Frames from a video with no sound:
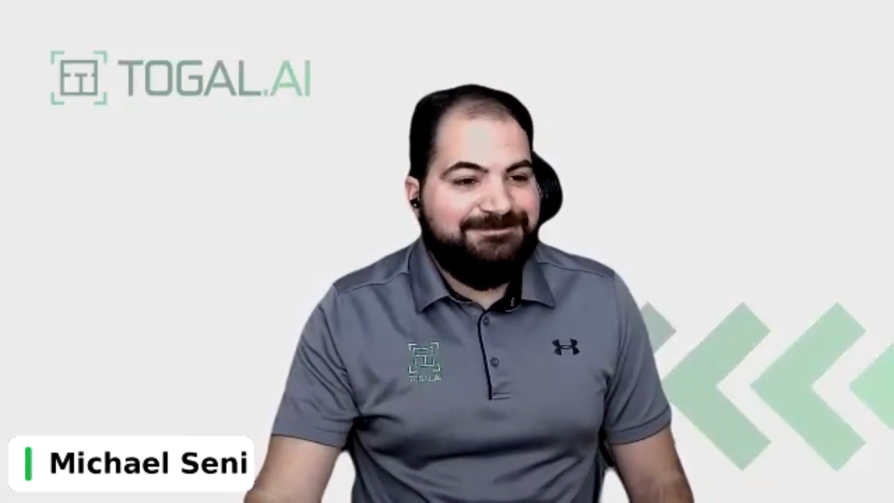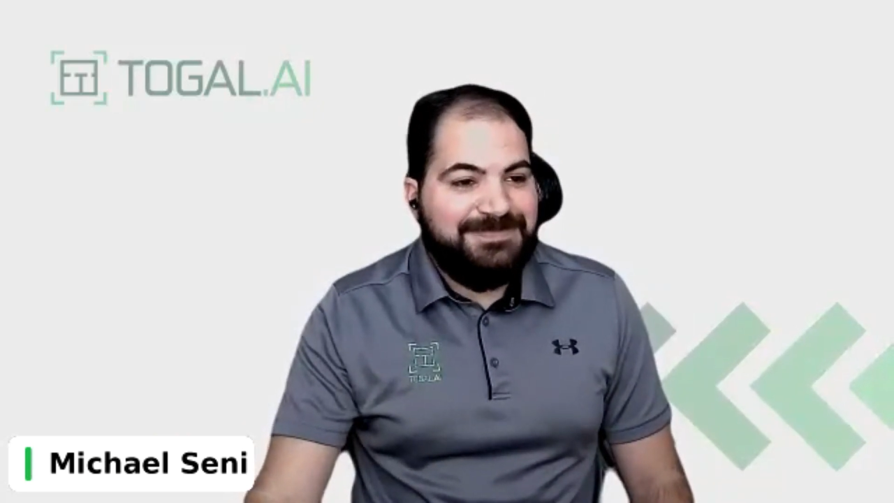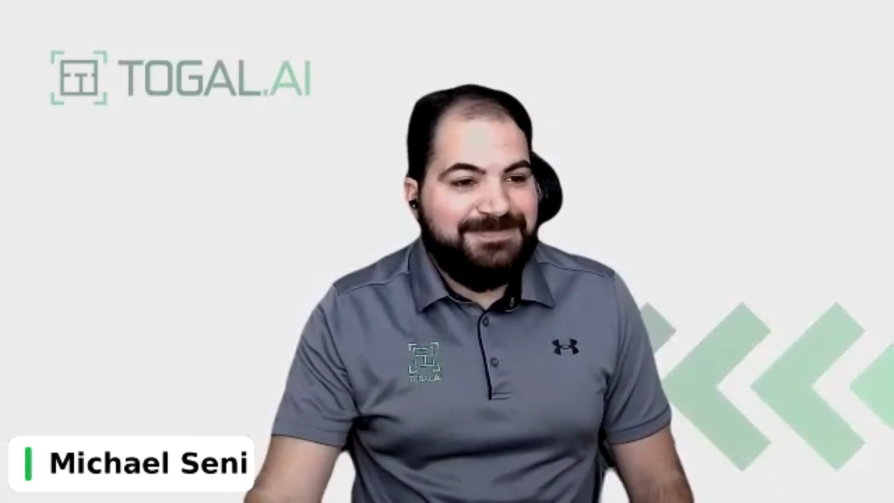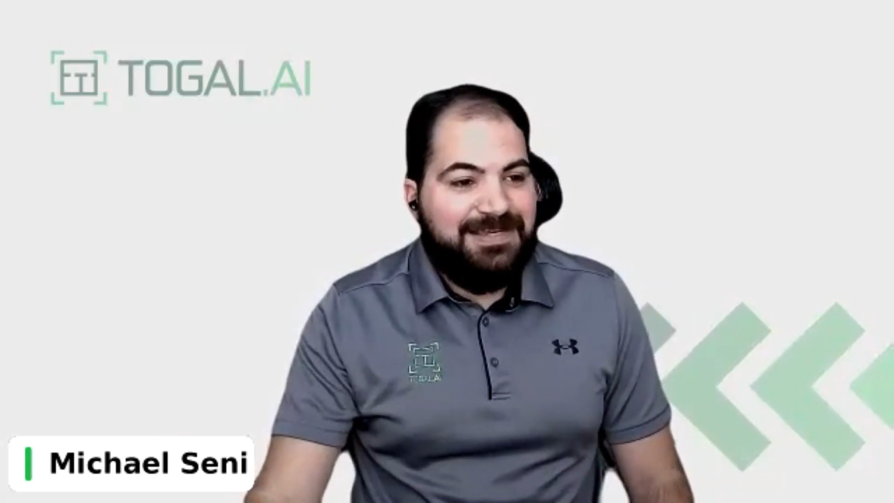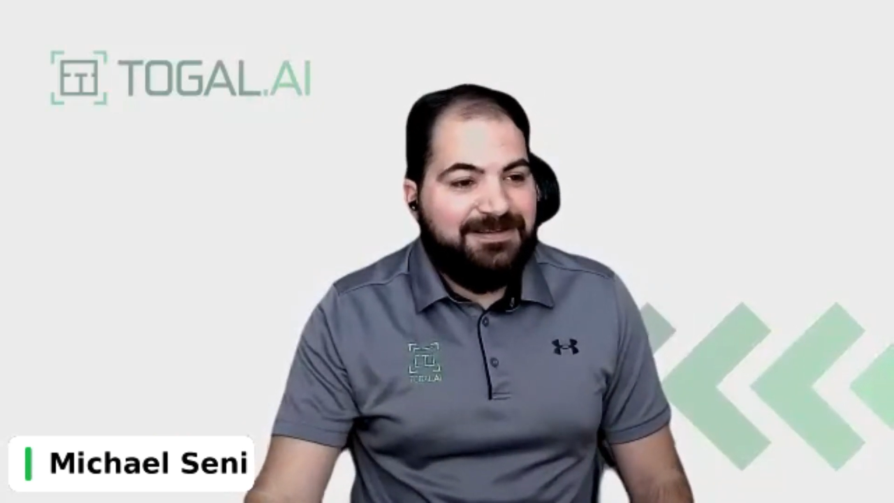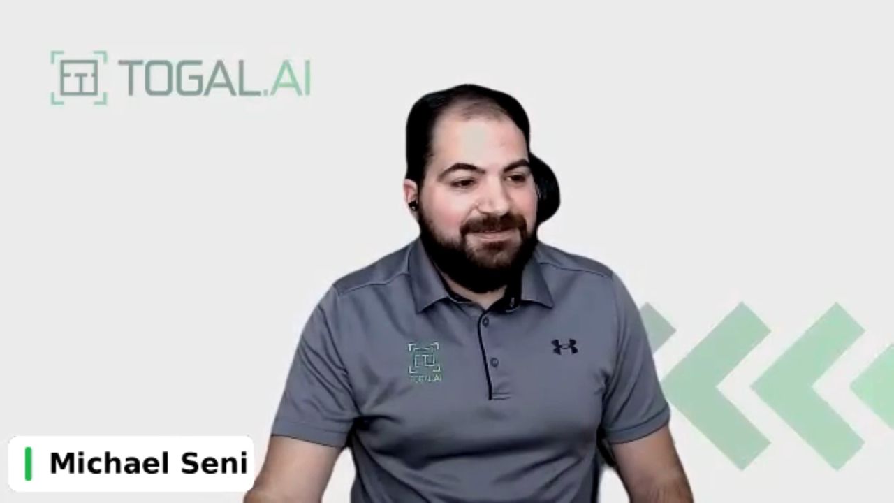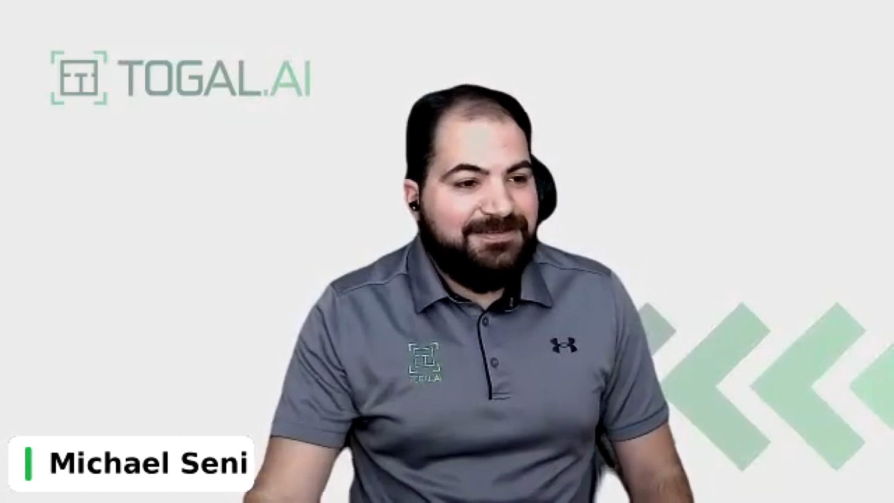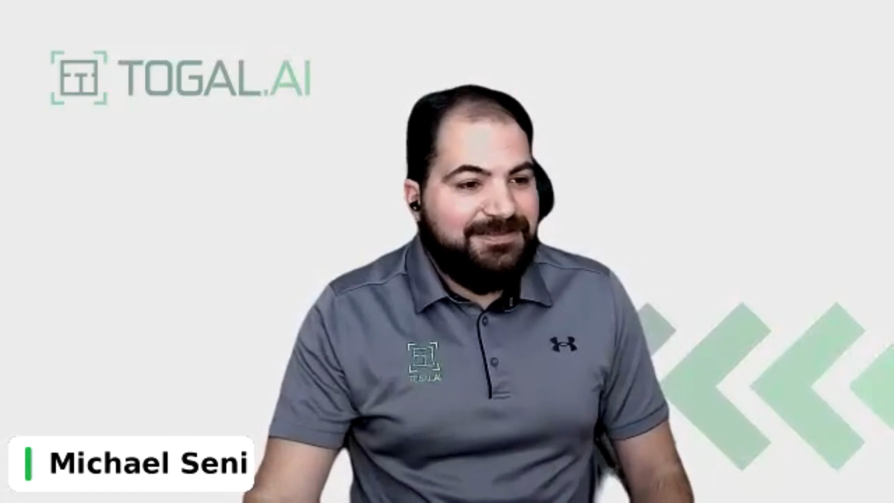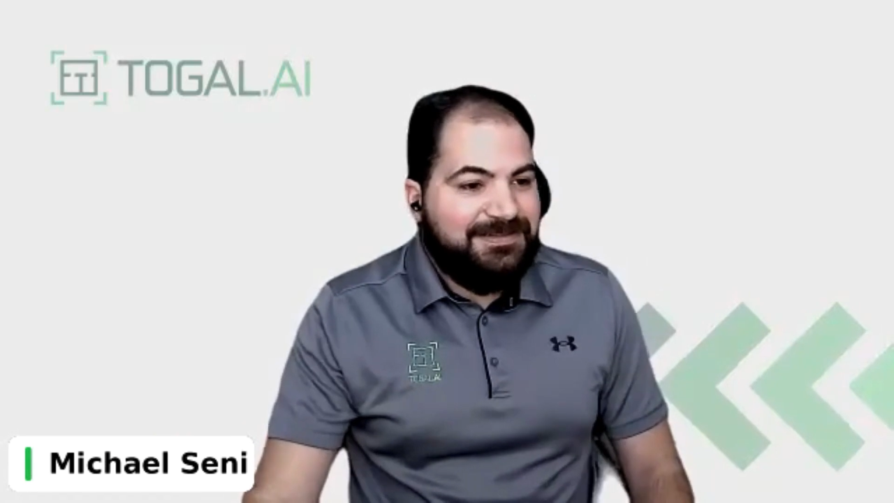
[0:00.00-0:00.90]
yeah.